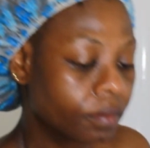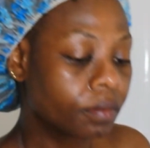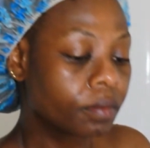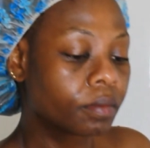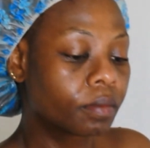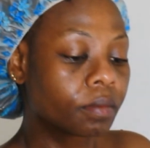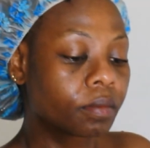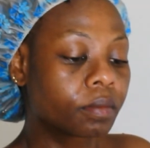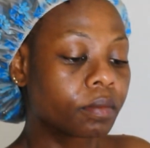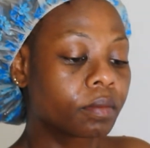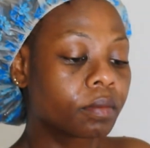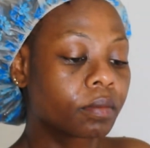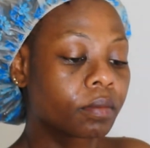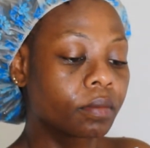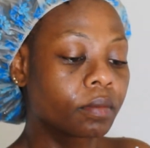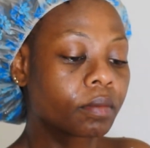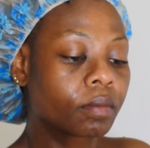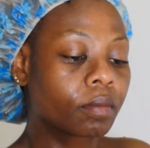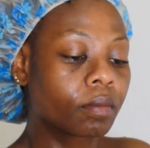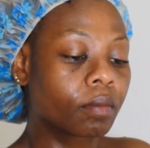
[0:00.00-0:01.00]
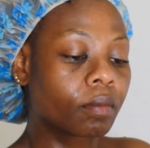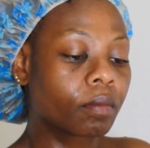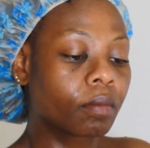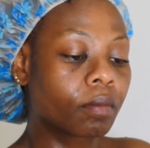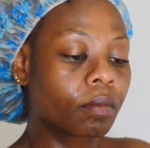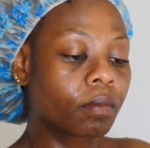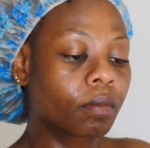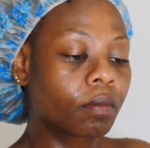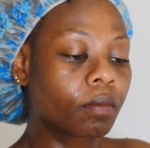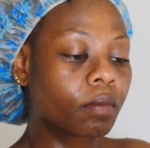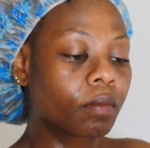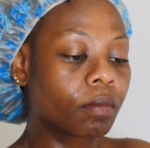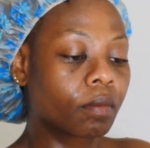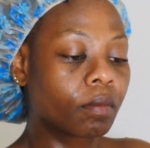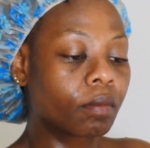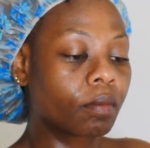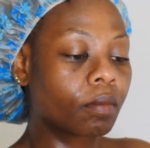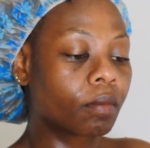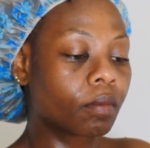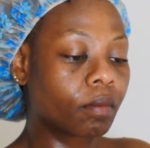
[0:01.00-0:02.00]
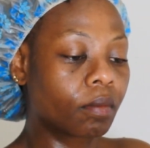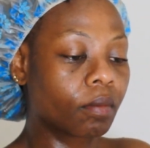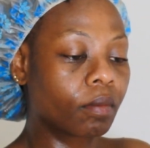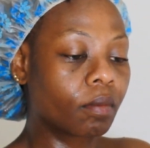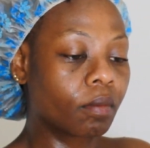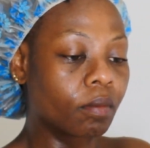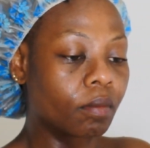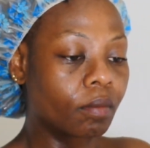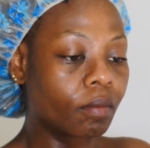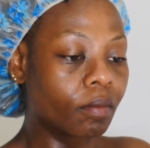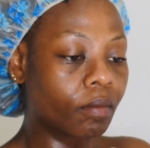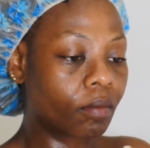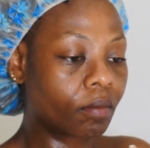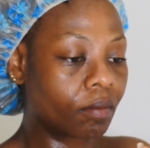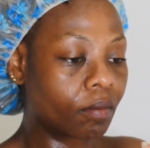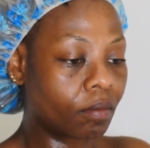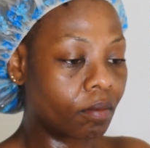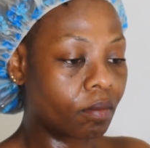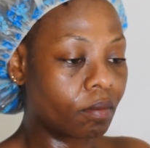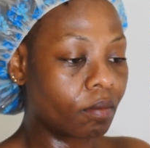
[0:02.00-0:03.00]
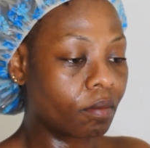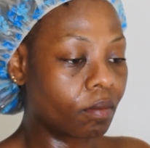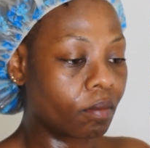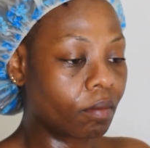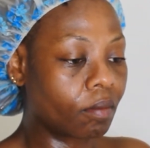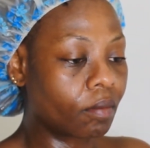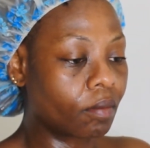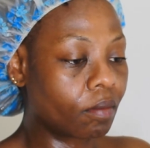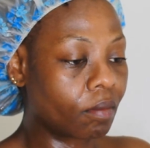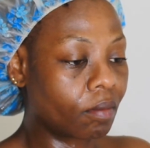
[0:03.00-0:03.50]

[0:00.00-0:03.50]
[no speech]